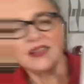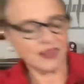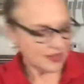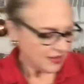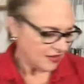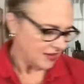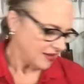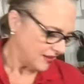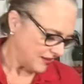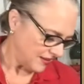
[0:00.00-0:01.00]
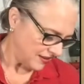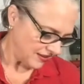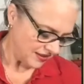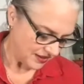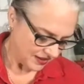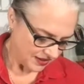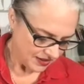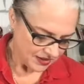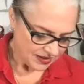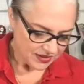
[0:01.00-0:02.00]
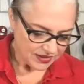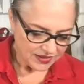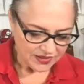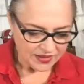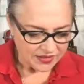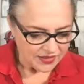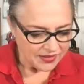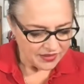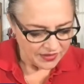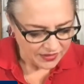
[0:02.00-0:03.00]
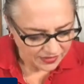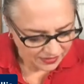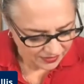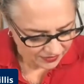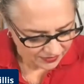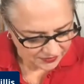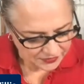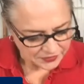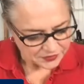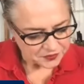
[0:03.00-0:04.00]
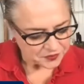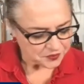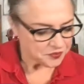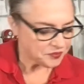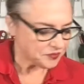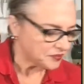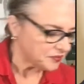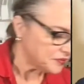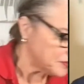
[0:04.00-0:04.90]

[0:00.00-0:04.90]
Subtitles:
(not speaking)